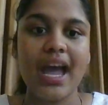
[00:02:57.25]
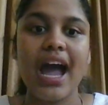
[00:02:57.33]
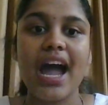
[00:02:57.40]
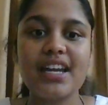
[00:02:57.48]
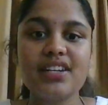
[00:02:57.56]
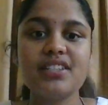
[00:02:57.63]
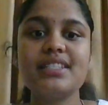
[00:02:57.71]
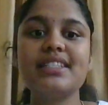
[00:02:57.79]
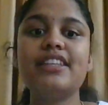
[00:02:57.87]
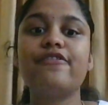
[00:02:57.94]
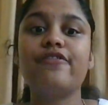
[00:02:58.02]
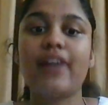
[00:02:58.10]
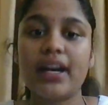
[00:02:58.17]
addresses the
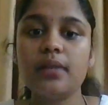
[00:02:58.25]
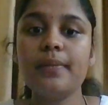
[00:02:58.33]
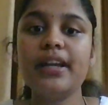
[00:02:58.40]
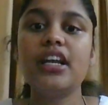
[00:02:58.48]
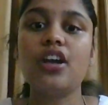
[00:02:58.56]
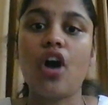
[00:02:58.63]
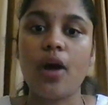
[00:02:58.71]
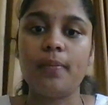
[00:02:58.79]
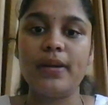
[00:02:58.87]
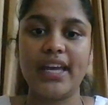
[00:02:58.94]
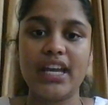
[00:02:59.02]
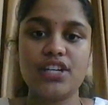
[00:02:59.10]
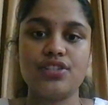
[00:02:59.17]
fundamental
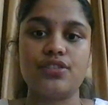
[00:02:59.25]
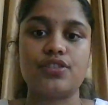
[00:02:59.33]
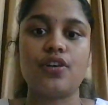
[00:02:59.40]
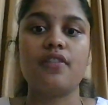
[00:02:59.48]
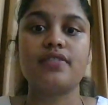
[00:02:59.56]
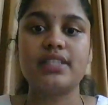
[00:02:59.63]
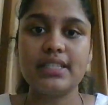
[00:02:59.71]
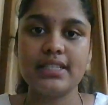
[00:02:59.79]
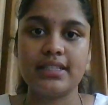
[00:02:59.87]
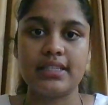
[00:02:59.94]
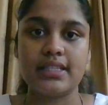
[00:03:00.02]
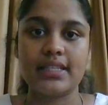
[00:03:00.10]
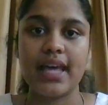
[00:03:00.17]
obligations of
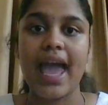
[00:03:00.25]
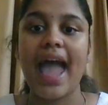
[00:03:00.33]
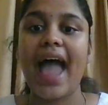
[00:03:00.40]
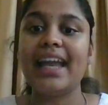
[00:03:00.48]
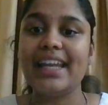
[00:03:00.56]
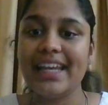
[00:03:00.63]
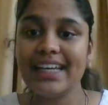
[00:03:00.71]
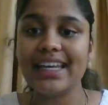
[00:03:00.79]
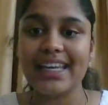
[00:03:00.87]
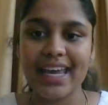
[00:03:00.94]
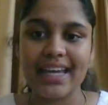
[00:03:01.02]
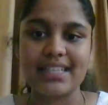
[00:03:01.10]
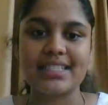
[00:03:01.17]
citizens and
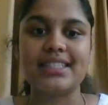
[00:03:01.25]
indicates